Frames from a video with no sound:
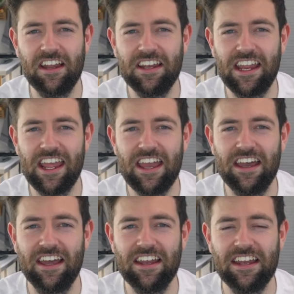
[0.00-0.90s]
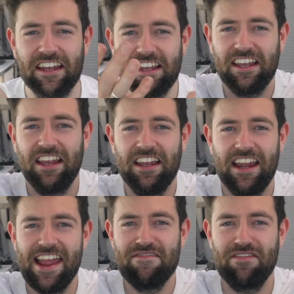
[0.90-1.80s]
I didn't
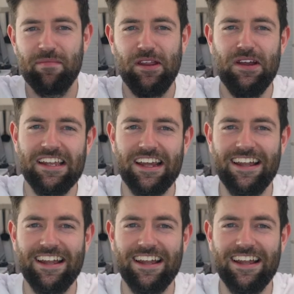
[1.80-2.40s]
hear from you.